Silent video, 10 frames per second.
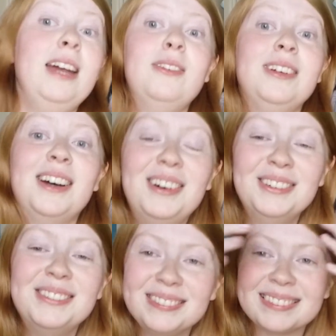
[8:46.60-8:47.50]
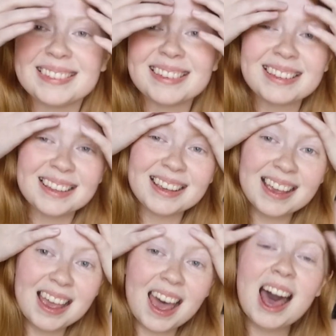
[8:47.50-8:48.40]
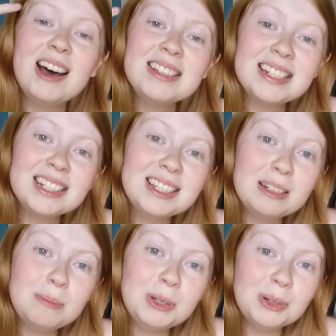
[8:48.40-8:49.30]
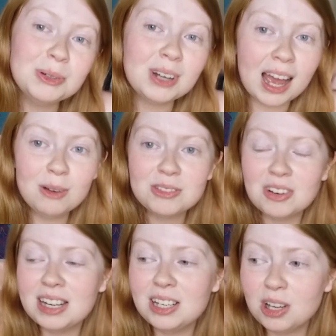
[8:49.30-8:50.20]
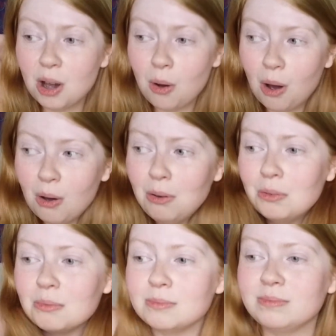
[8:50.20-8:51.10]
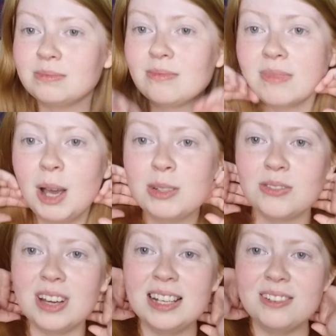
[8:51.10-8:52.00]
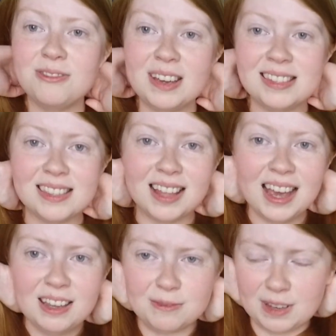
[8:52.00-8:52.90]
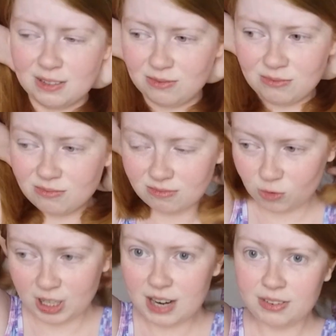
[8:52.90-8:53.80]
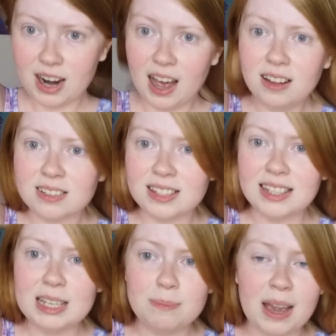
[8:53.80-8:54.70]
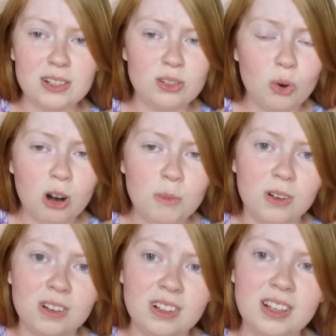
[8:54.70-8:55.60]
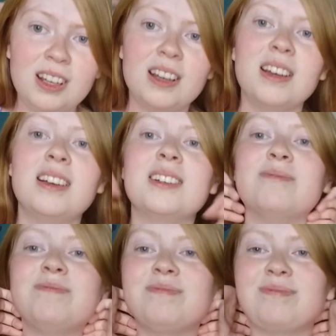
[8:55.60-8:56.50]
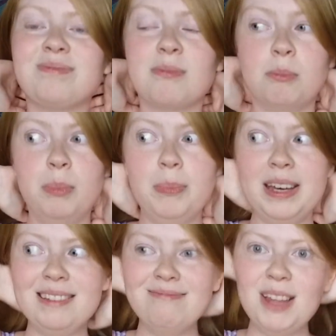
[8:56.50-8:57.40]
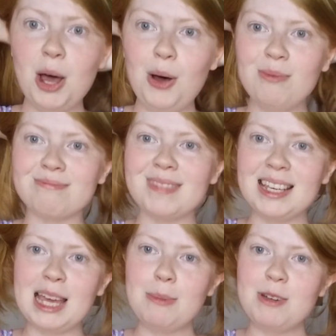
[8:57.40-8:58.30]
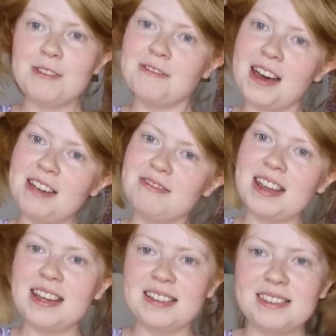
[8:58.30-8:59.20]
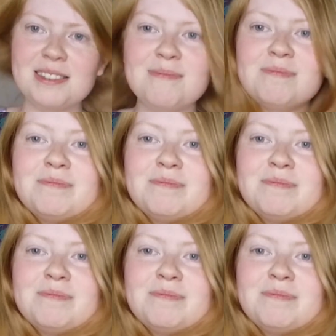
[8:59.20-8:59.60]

don't know. I was in a good mood. I was ready to go home. I was ready to face life and whatever else and get back to normal. But no, they kept me for 5 days.